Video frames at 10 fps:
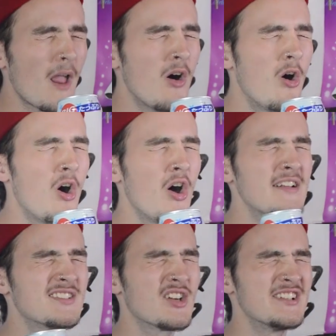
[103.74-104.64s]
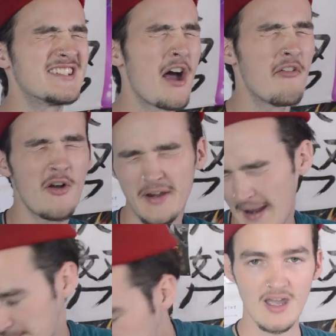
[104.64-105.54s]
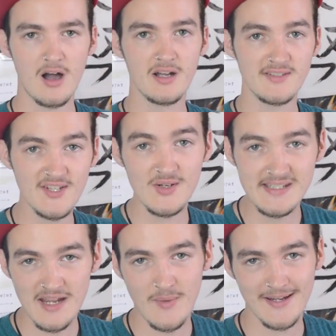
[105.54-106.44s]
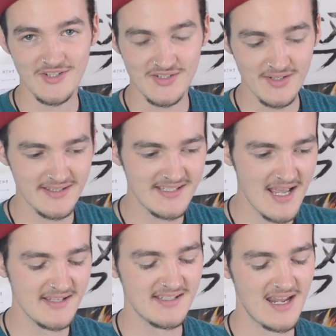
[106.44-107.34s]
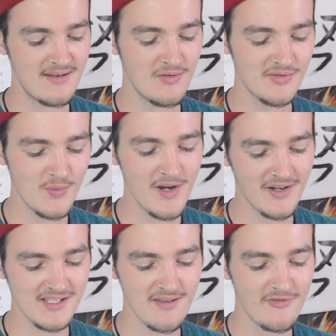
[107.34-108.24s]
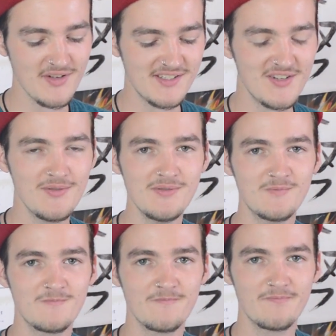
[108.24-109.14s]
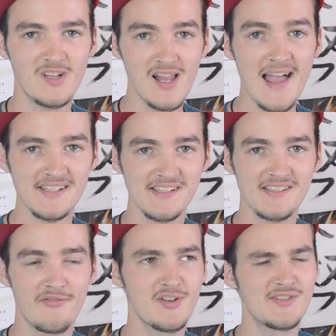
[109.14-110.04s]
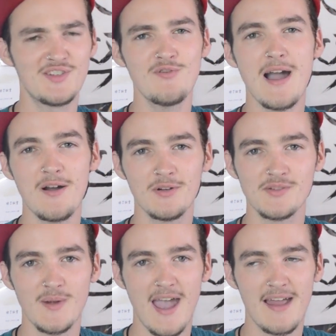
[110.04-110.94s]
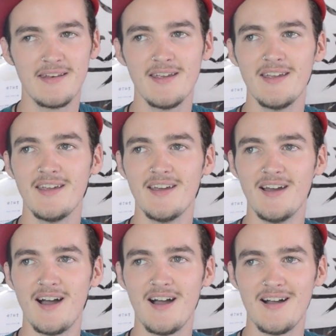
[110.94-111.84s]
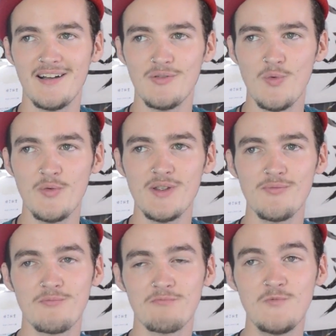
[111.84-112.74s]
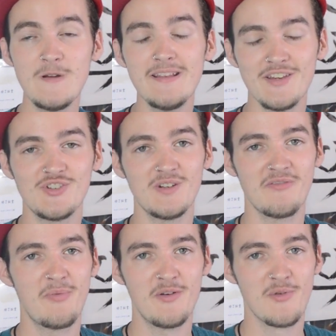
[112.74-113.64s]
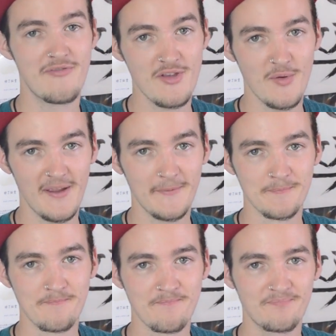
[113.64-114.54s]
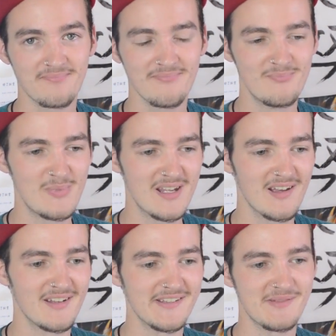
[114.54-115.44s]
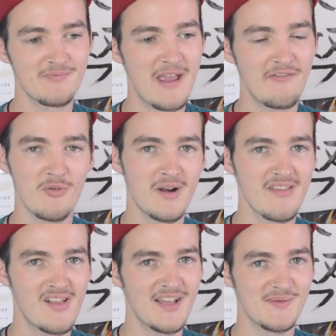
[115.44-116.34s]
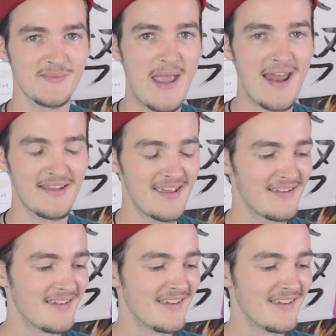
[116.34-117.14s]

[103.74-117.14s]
Oh, that's the good stuff. Okay. On Tuesday, we actually took the test, and it was weird because the first 2 classes, the first 2 hours we had, when we really should have been reviewing because everyone in the class was panicking,